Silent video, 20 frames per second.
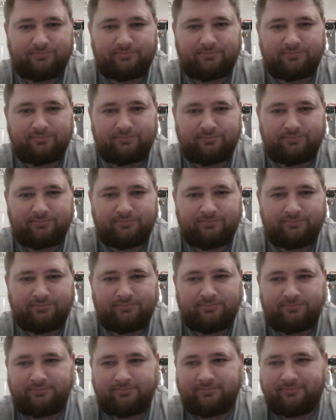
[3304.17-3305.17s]

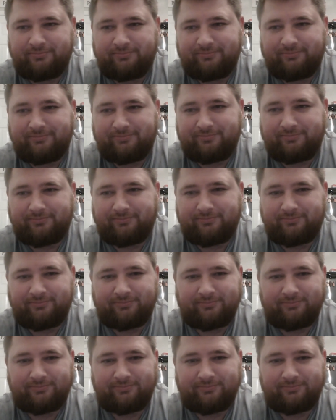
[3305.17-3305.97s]
(silence)